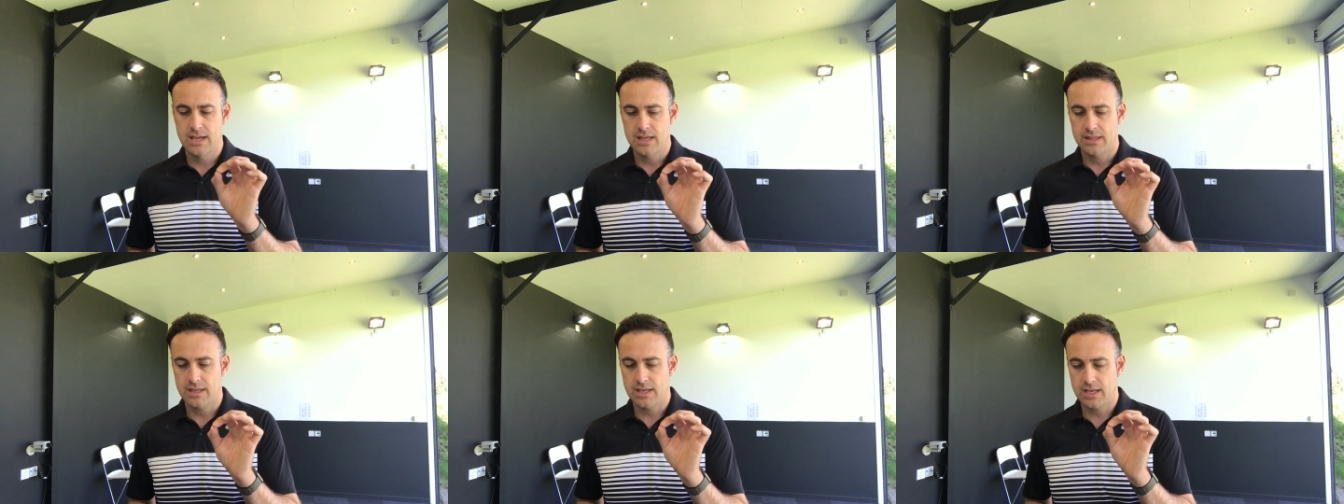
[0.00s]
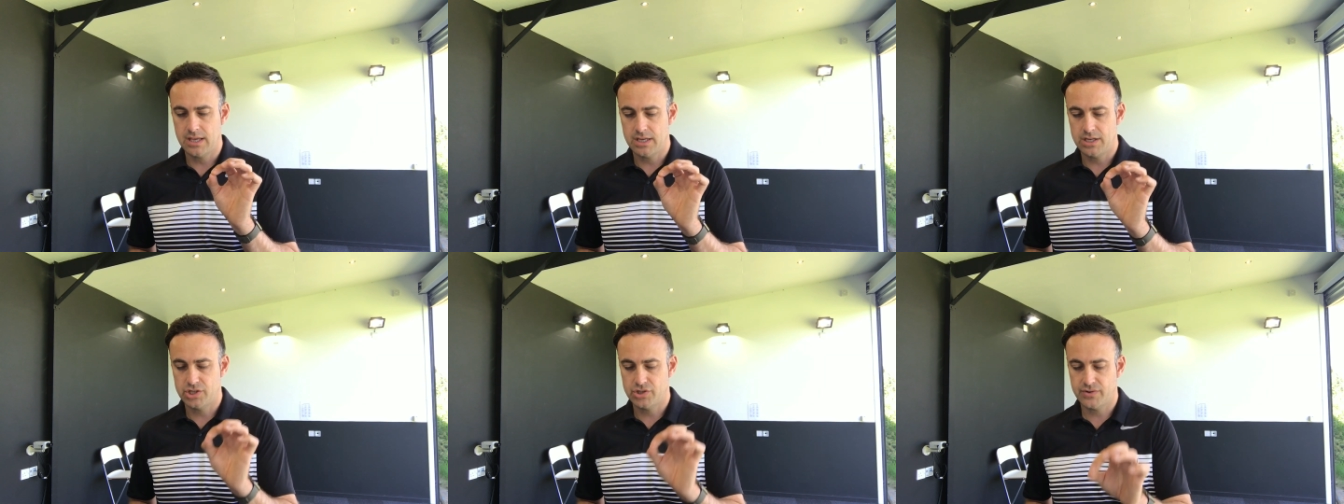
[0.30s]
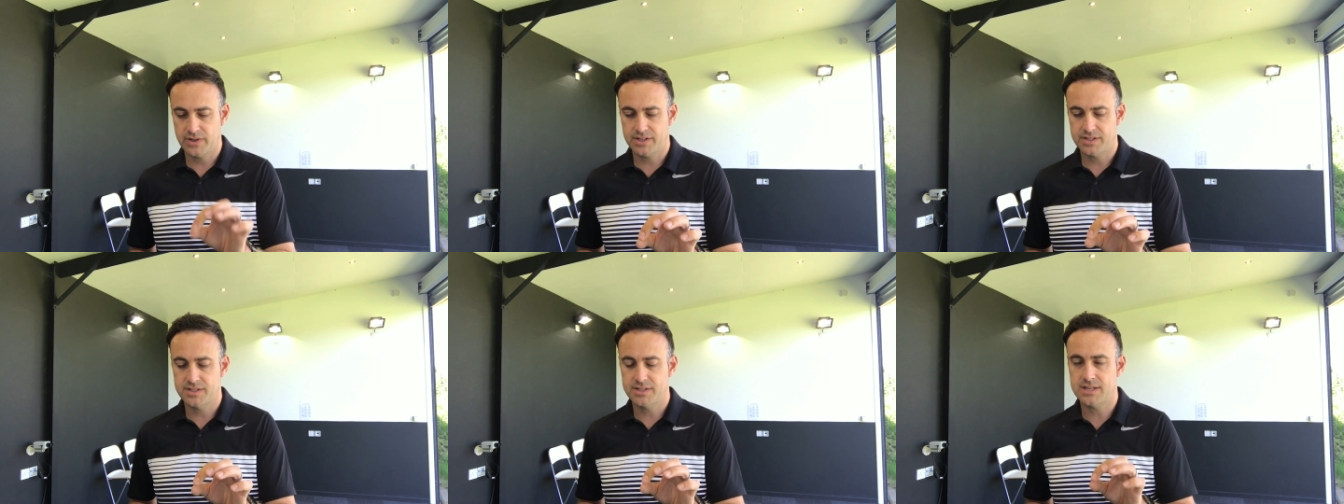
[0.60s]
the
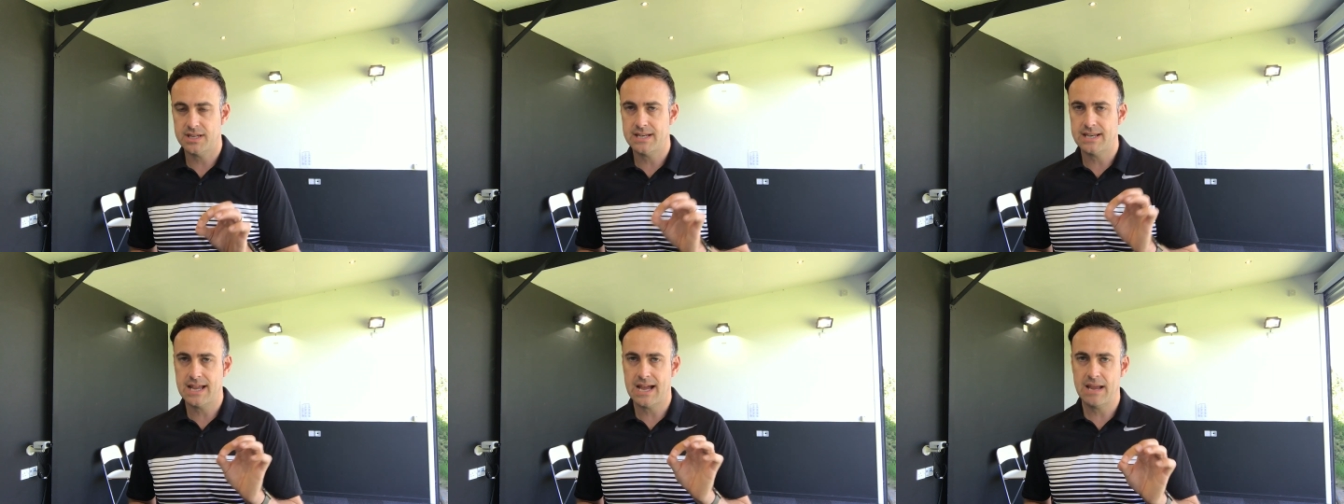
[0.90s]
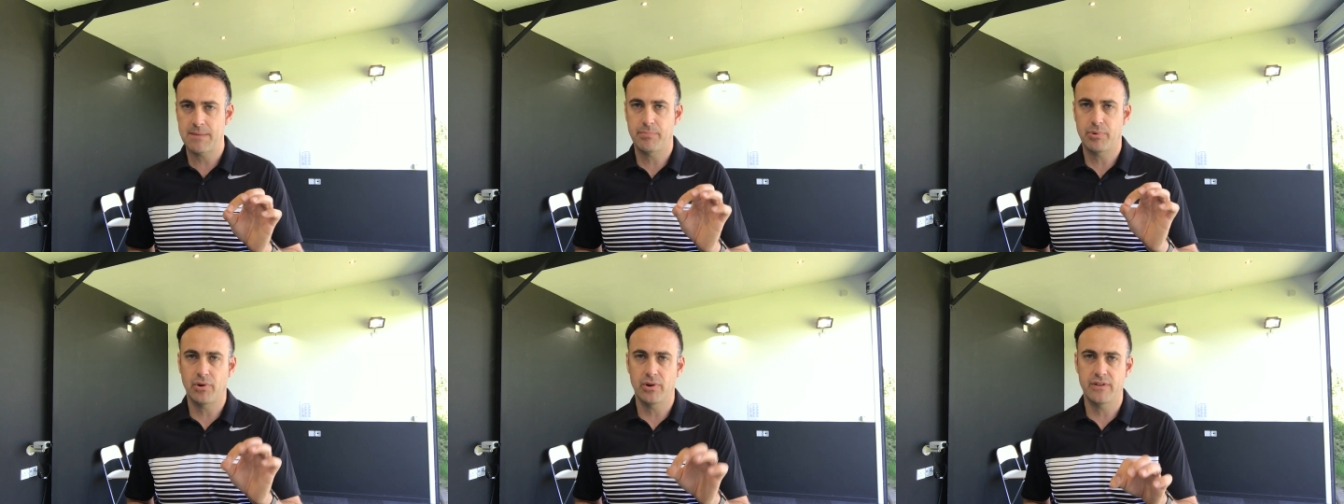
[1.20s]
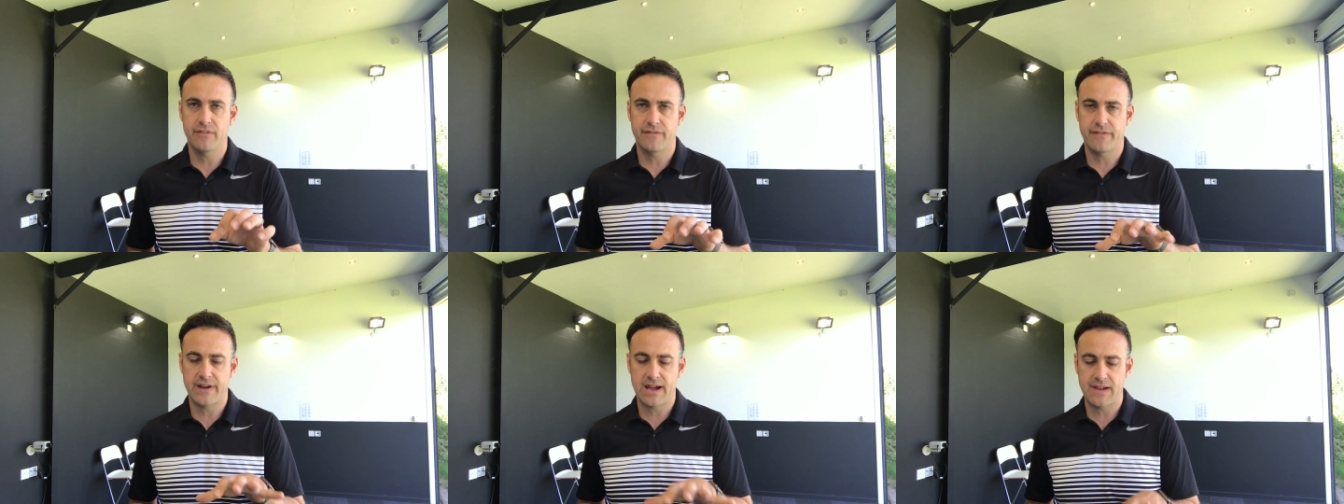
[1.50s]
Srixon's at
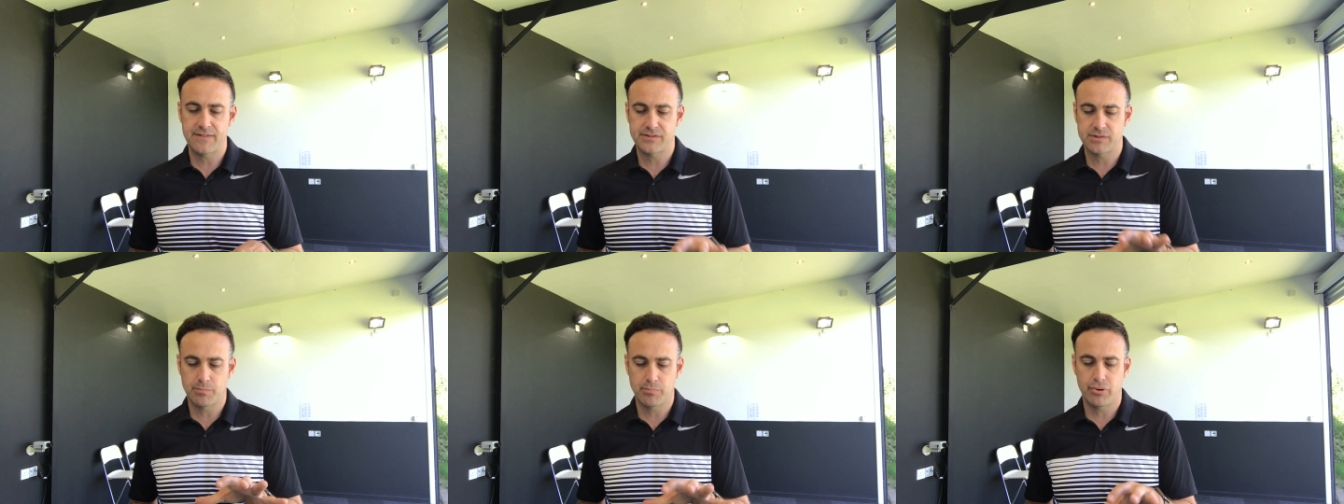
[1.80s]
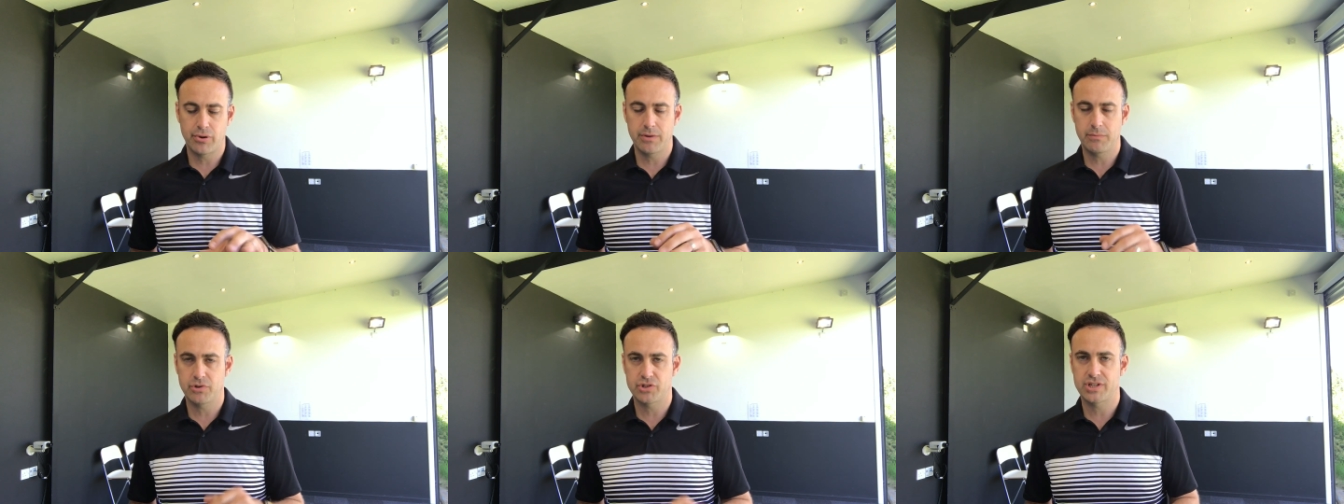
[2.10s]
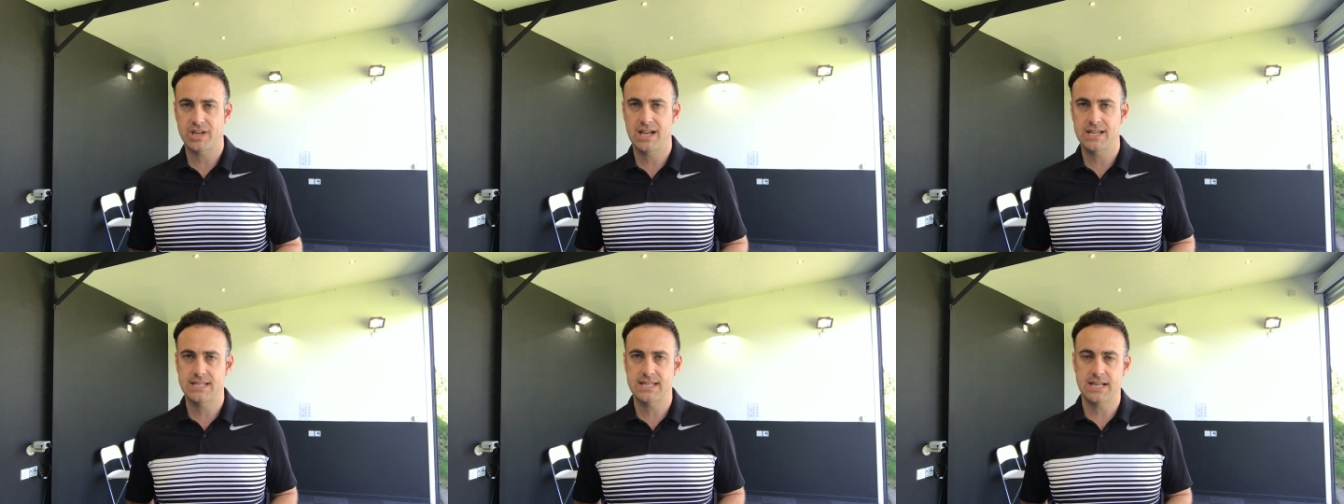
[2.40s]
9.5, so pretty much
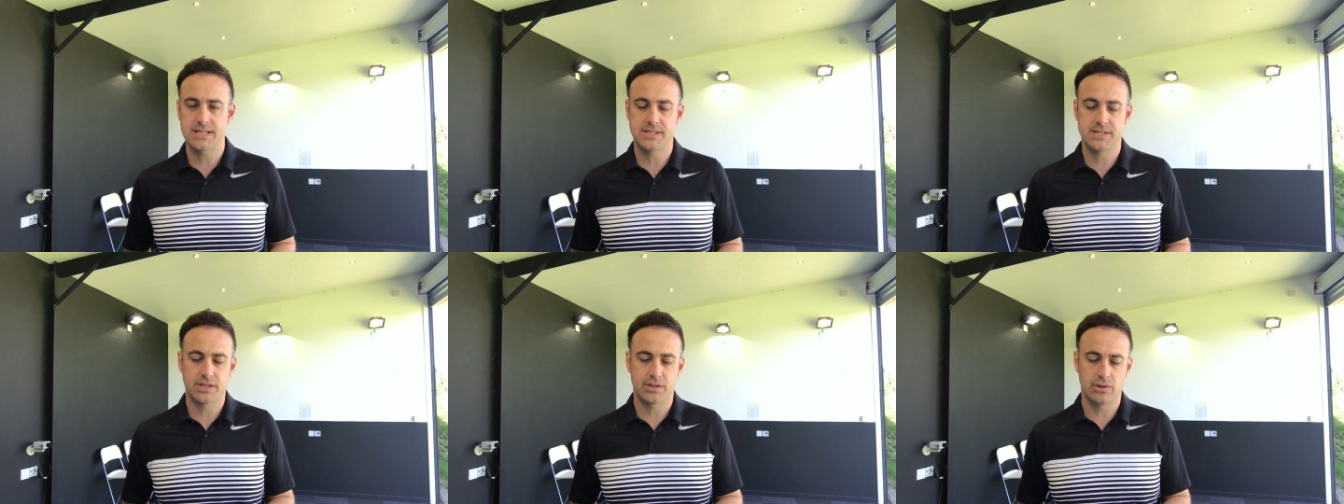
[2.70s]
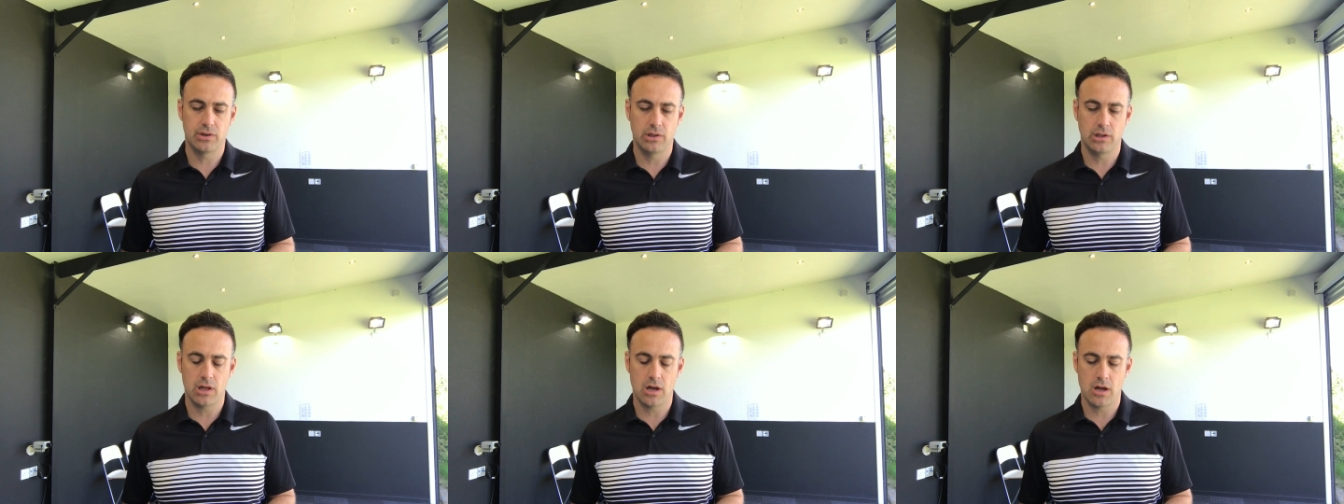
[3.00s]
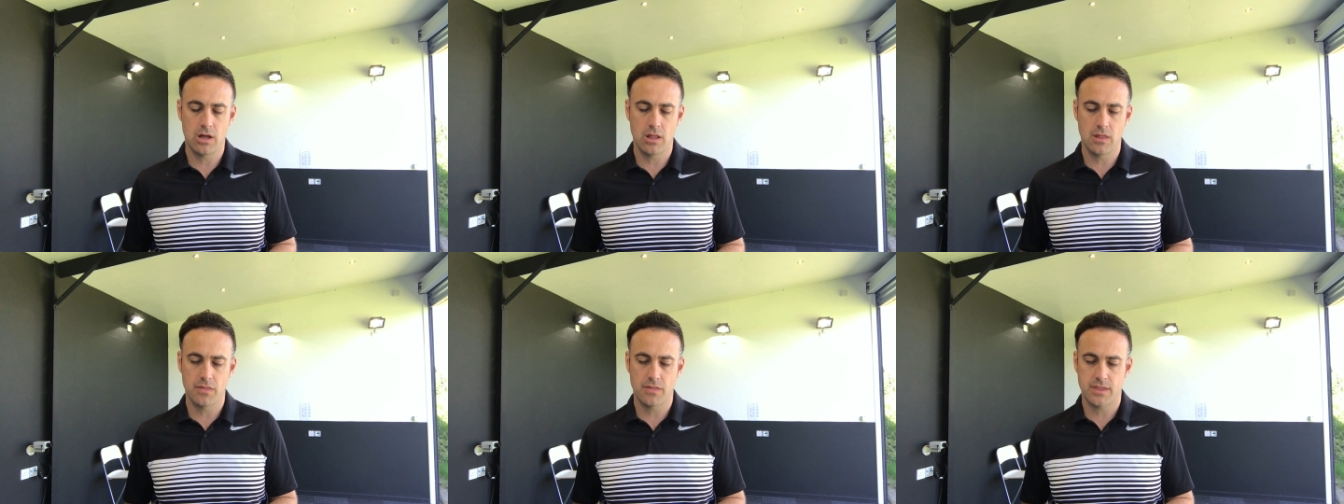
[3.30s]
identical
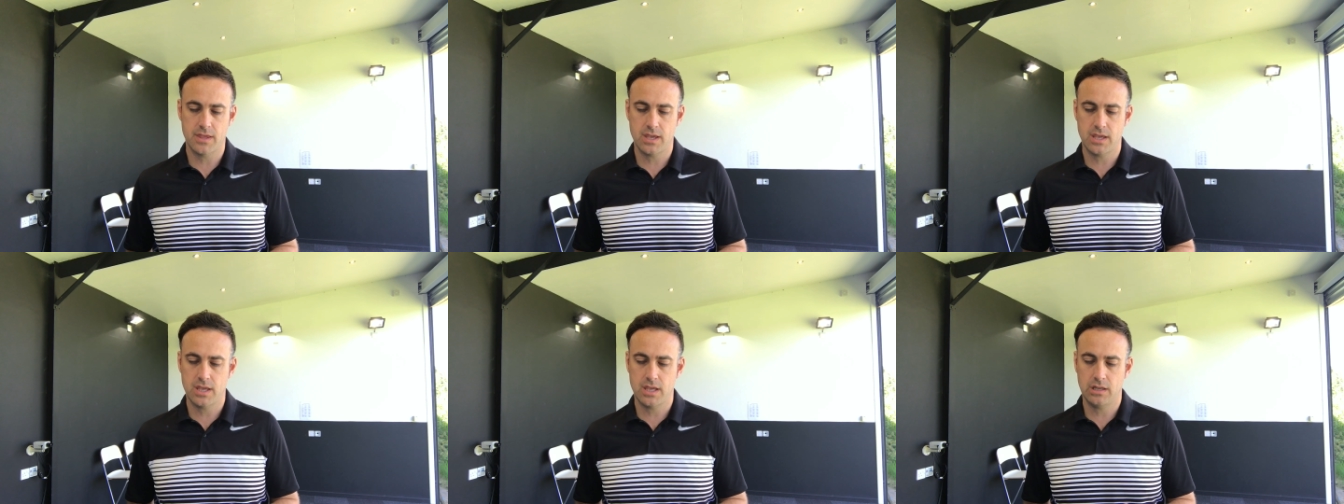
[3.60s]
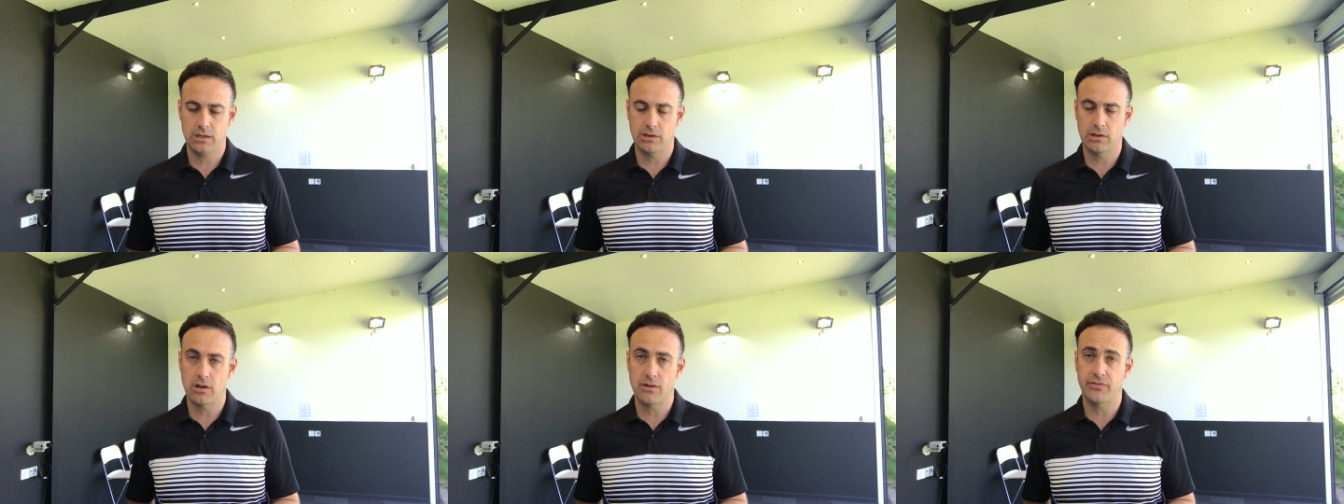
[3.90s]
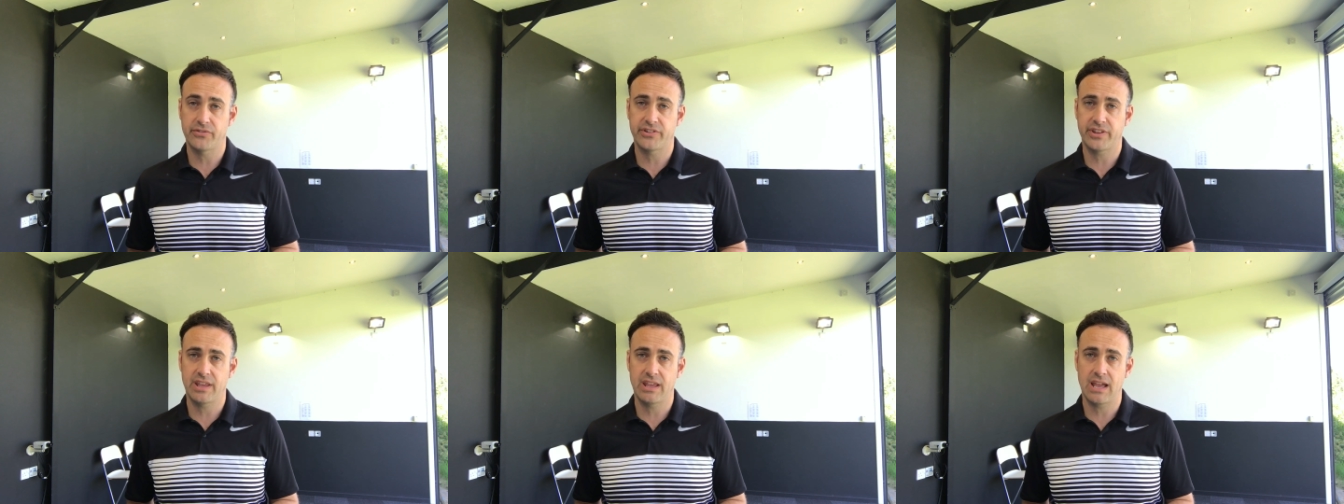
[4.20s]
on the
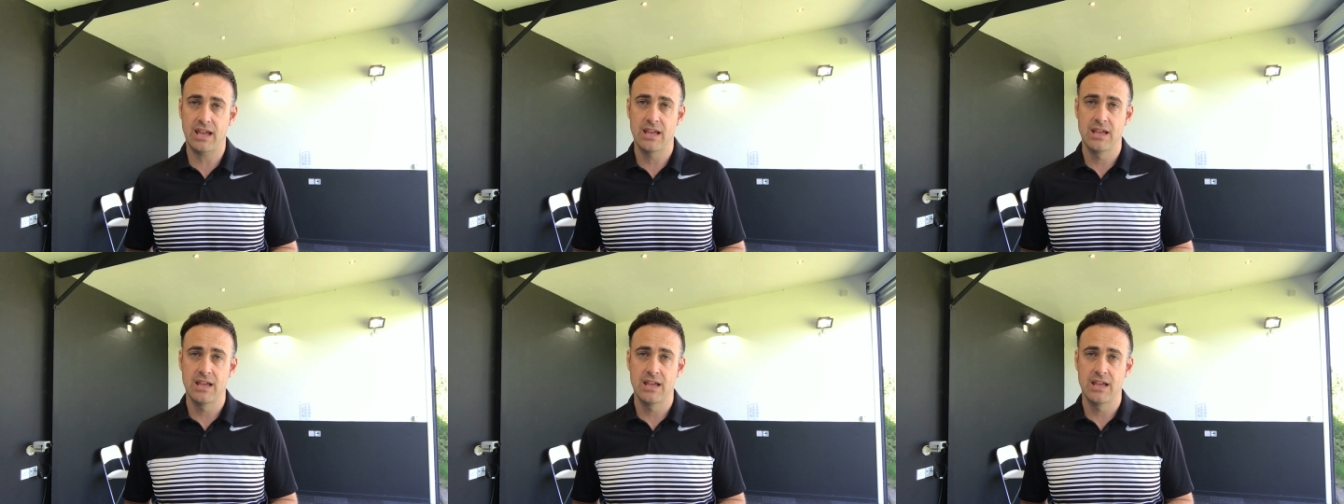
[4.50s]
lofts here.